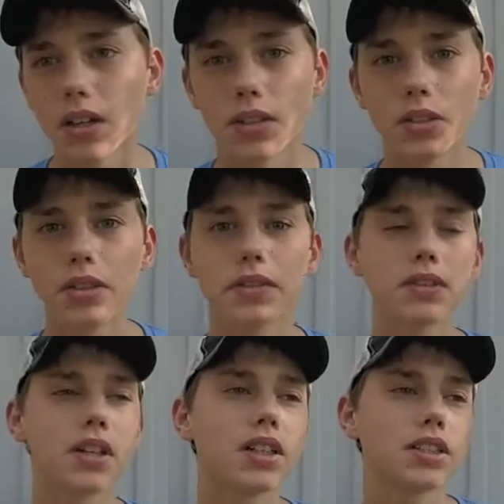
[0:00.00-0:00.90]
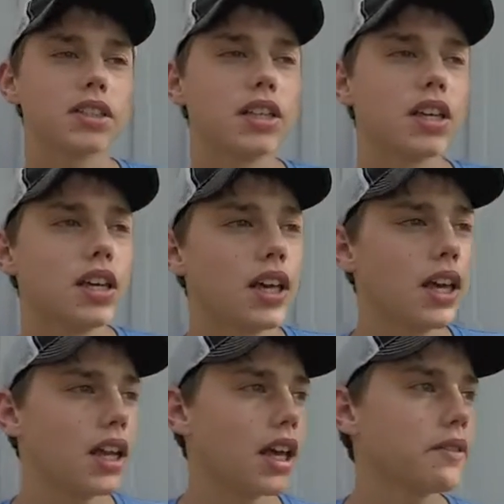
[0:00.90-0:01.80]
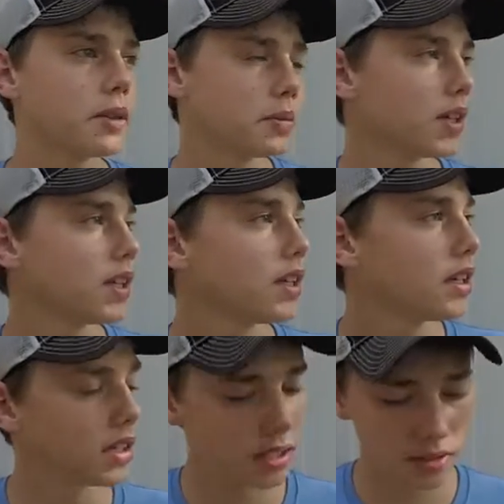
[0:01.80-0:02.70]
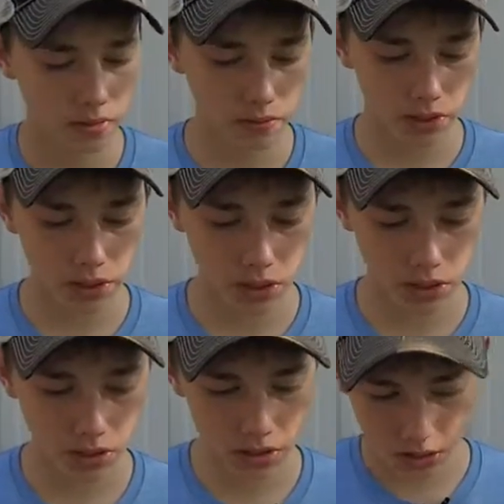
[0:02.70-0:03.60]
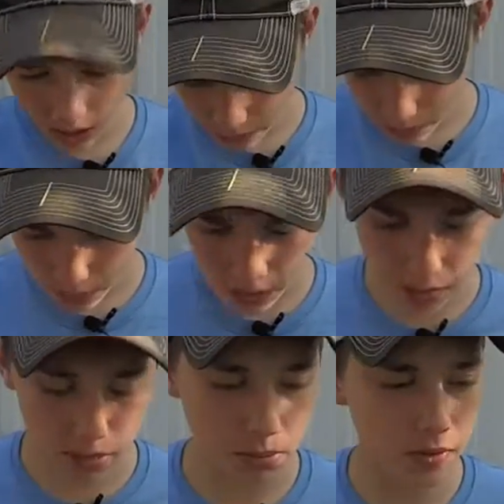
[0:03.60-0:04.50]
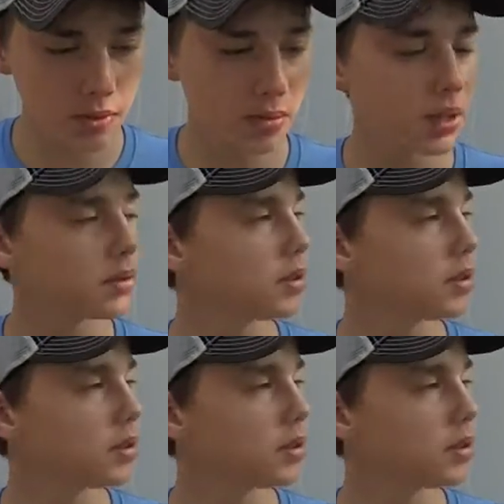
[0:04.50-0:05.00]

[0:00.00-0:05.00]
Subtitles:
on 2 different rods, and have them ready. Fish, cover water with the moving bait